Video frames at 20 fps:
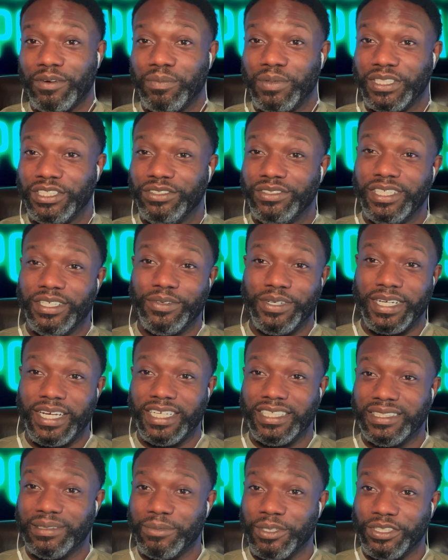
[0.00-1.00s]
but you deal with
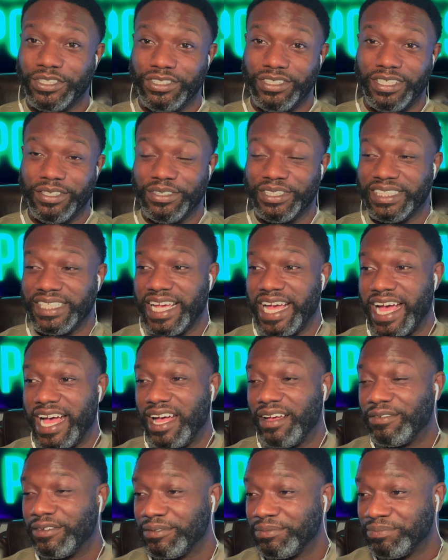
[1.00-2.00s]
customers, you deal with staff,